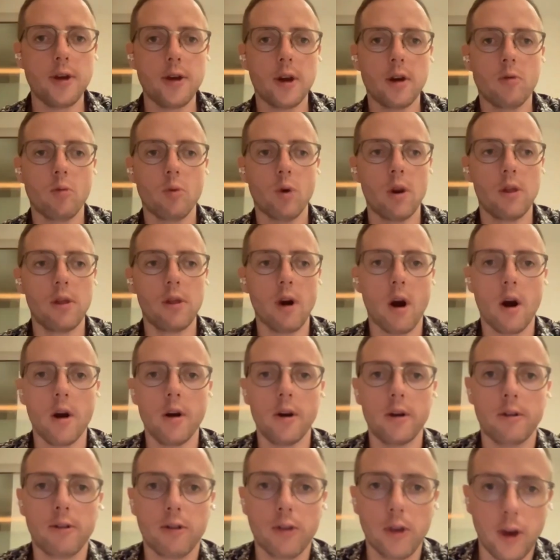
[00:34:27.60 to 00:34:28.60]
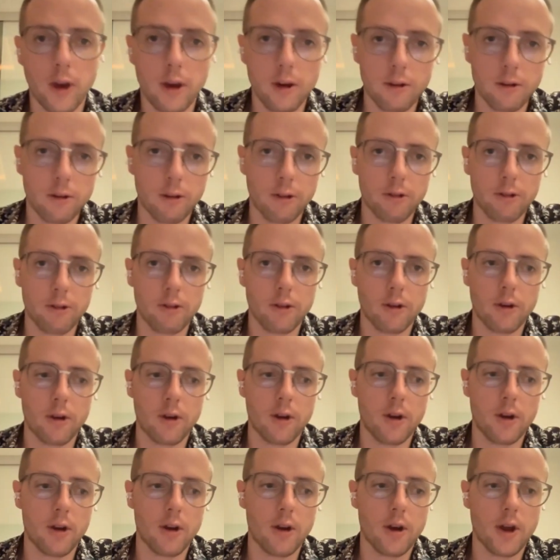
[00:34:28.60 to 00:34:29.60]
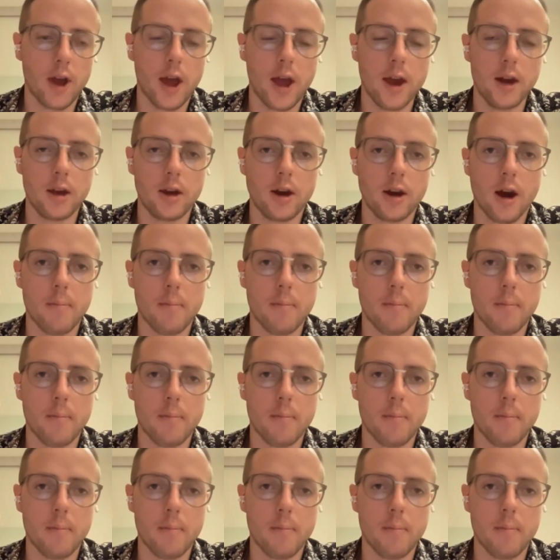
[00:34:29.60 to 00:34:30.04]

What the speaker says: think one of the hardest things any